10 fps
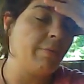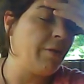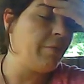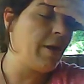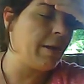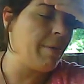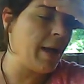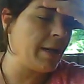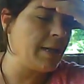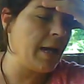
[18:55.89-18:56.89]
If you've had a
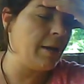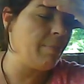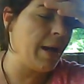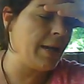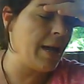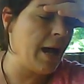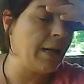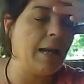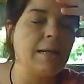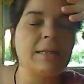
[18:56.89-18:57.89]
bad day or bad
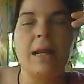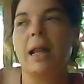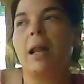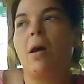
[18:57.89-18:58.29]
night last night,